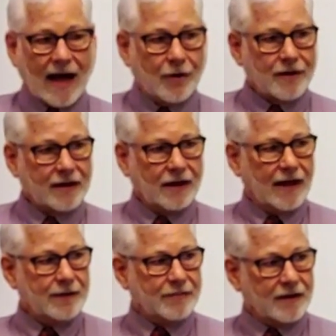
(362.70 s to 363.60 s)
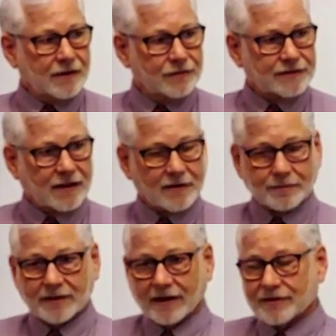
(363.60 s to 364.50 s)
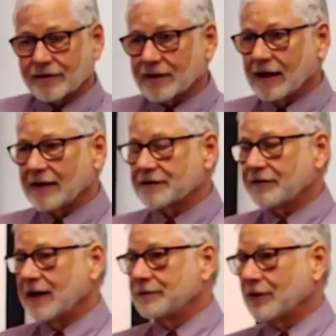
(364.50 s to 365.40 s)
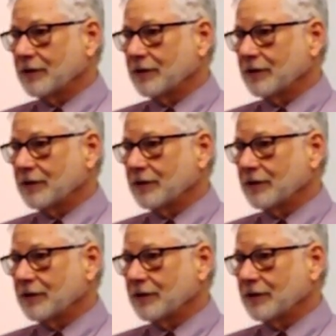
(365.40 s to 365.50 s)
outing anybody who's under the protection of the classified